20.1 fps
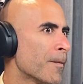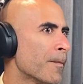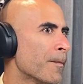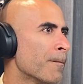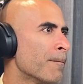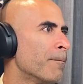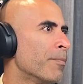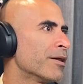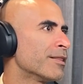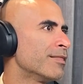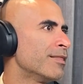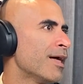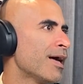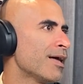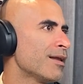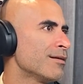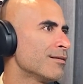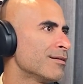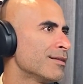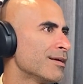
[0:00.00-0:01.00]
But
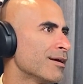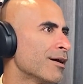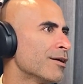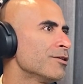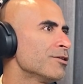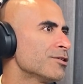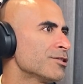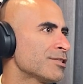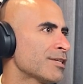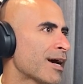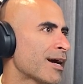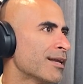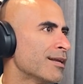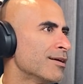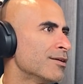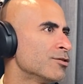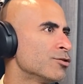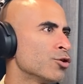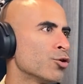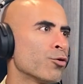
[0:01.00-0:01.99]
then the other side
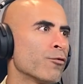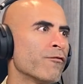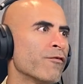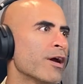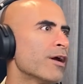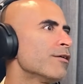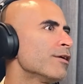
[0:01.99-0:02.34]
is you're very